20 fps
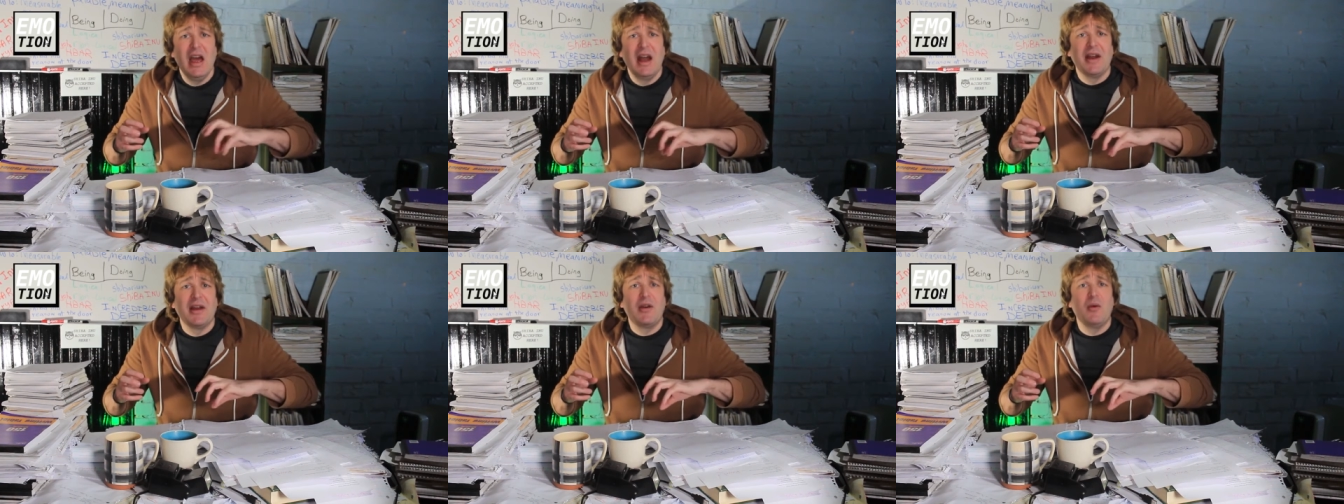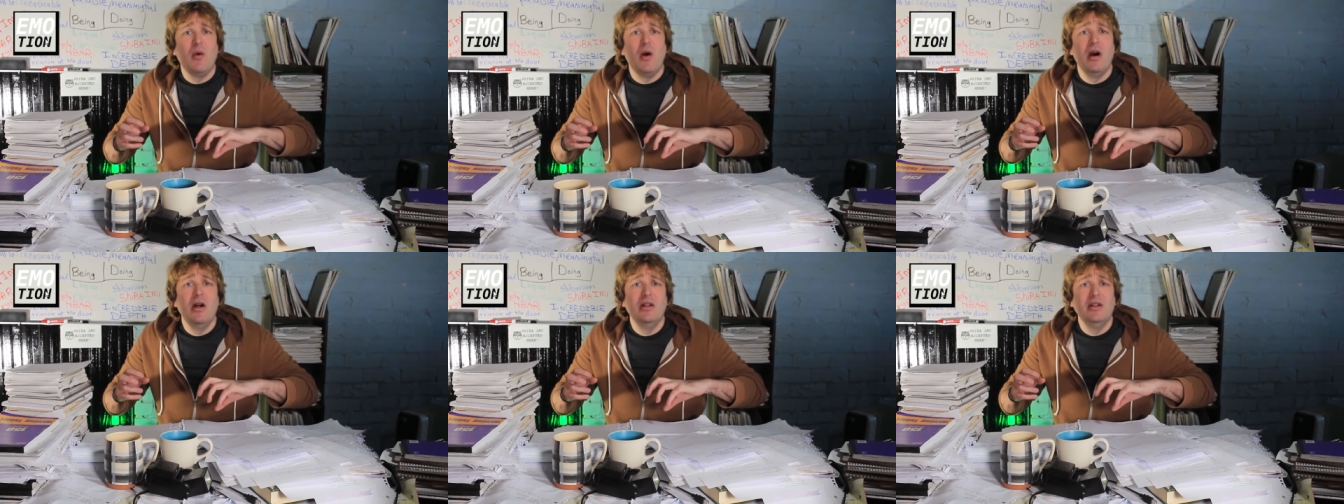and a
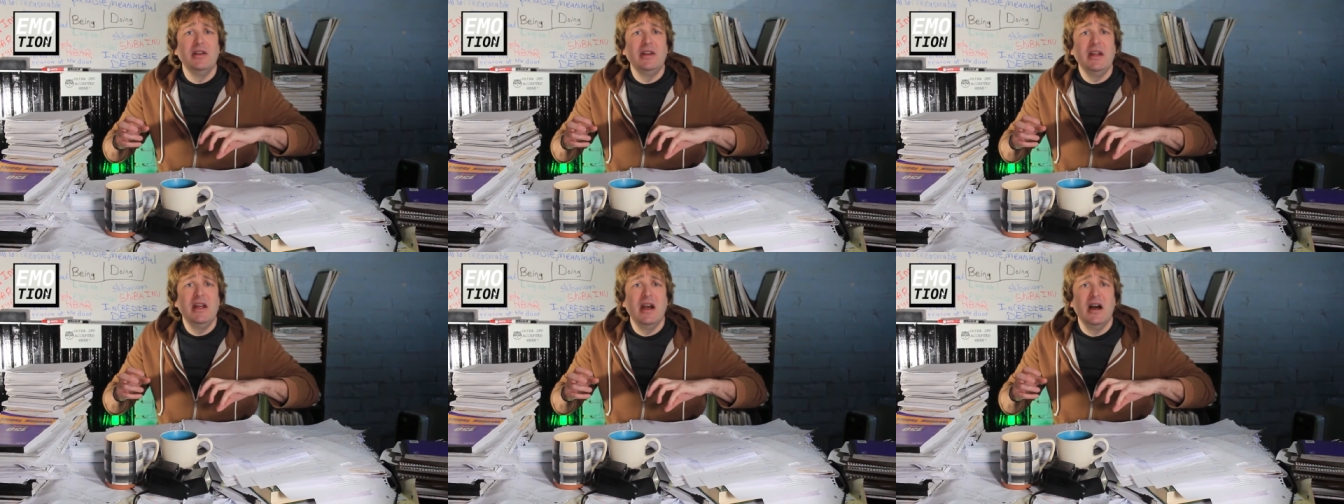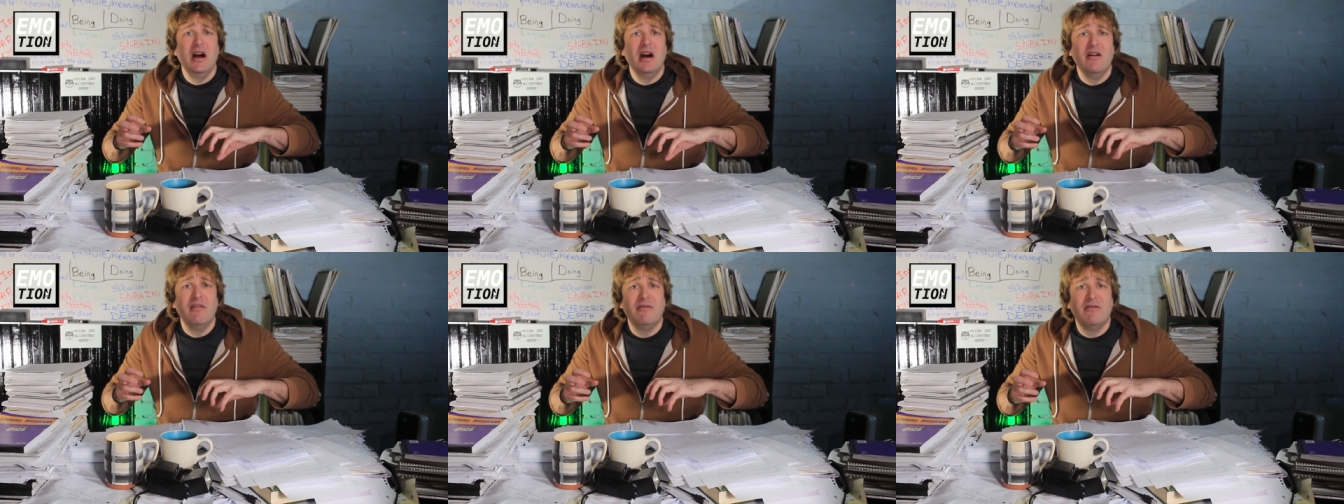quality
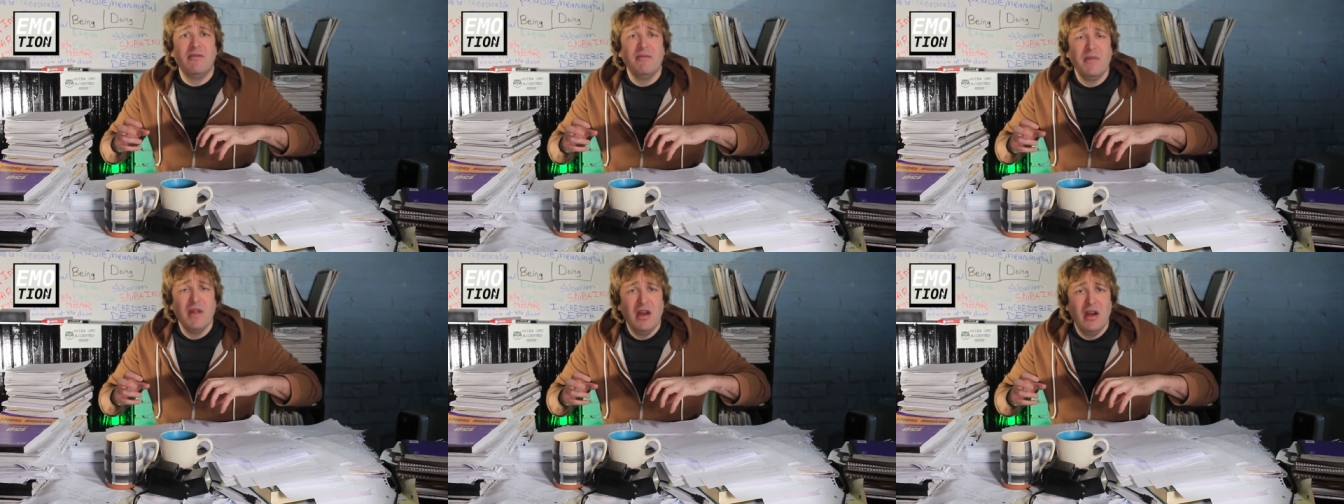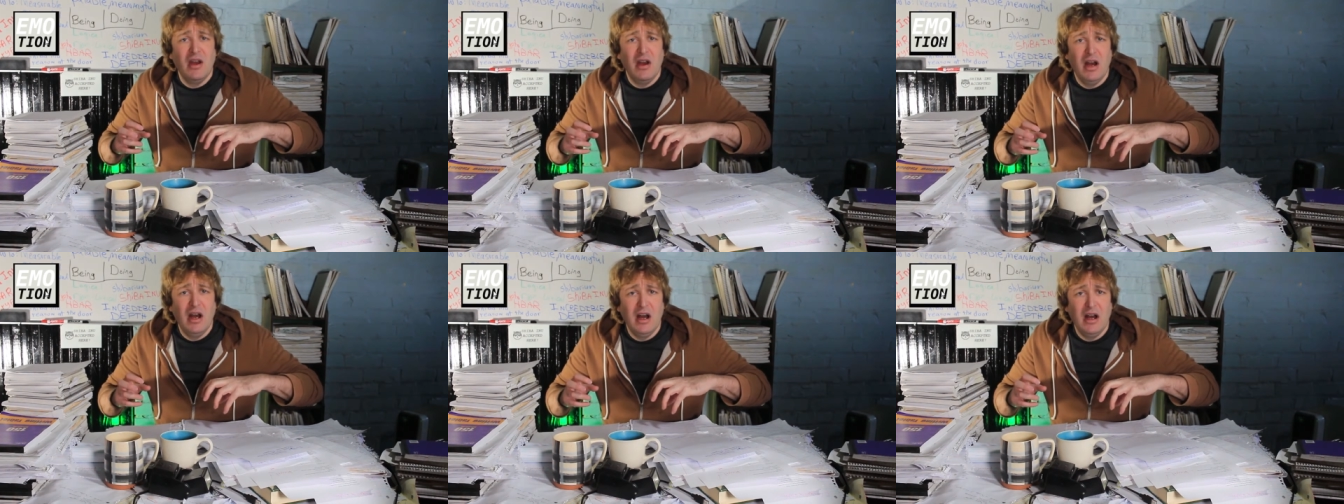of
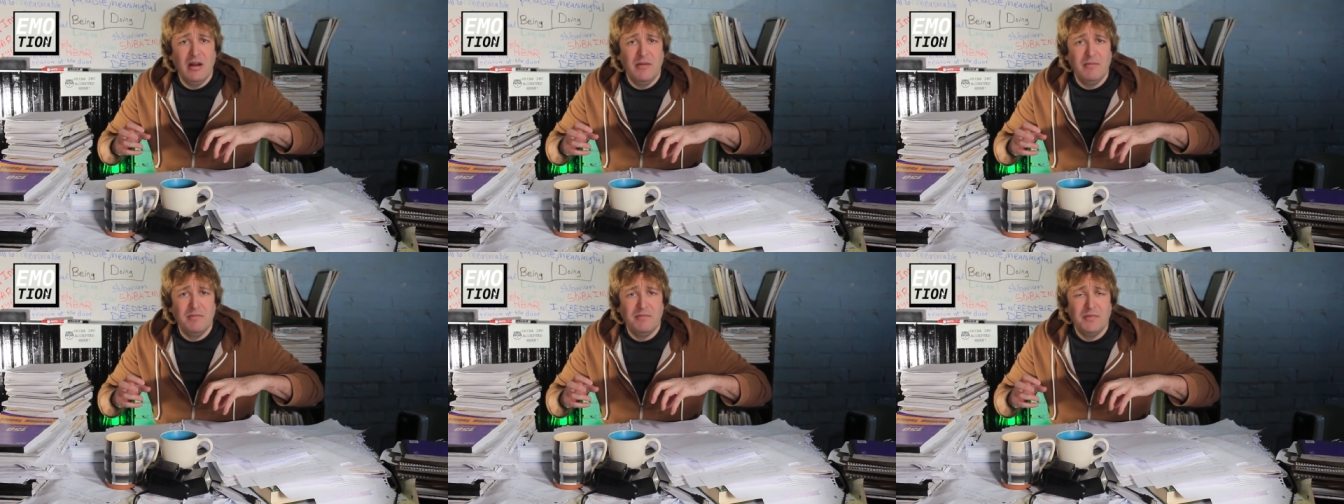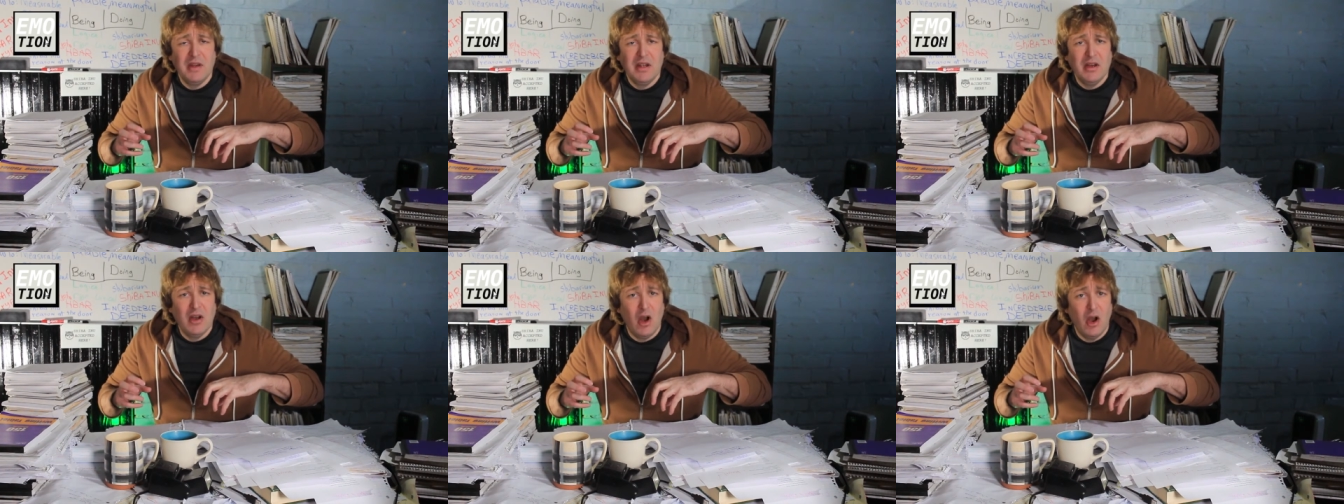um,